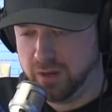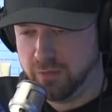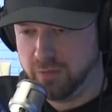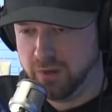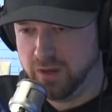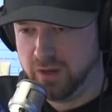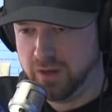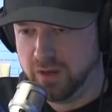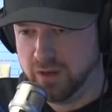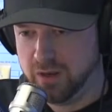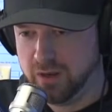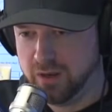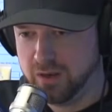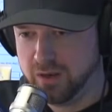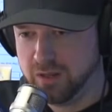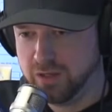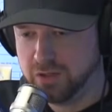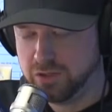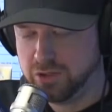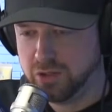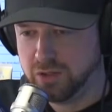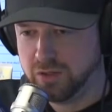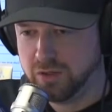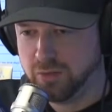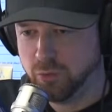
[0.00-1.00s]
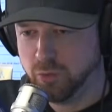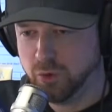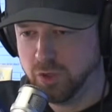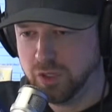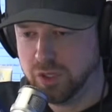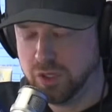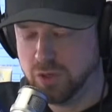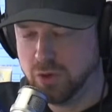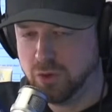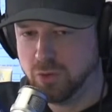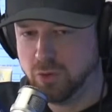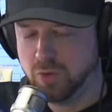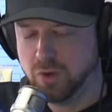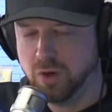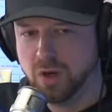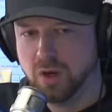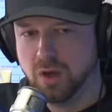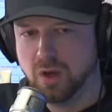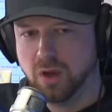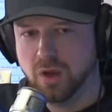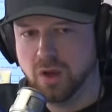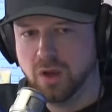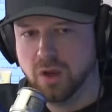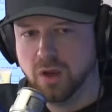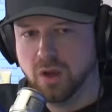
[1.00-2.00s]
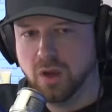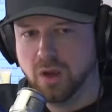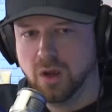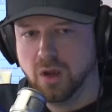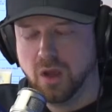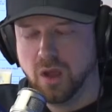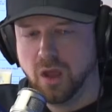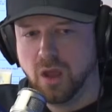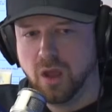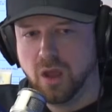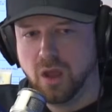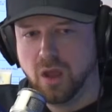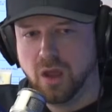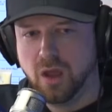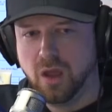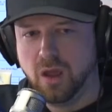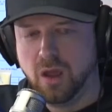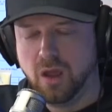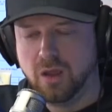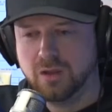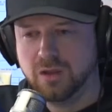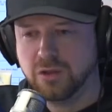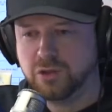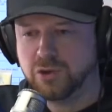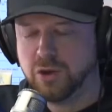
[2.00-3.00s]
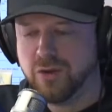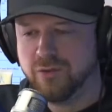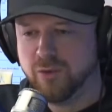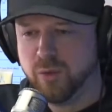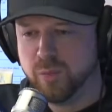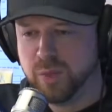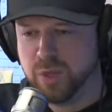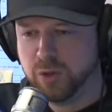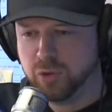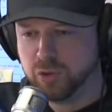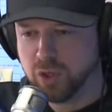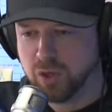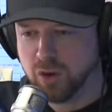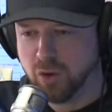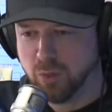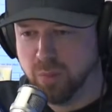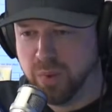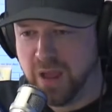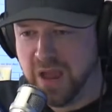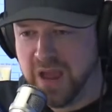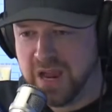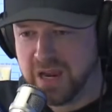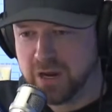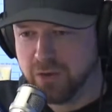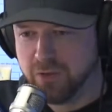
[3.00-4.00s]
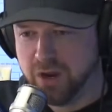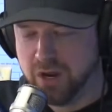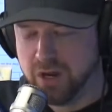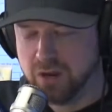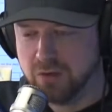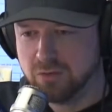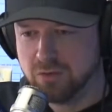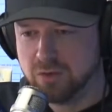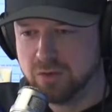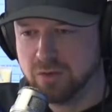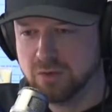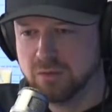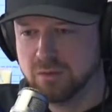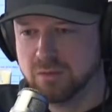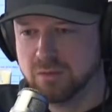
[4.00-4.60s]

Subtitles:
I mean, did you have a musical background?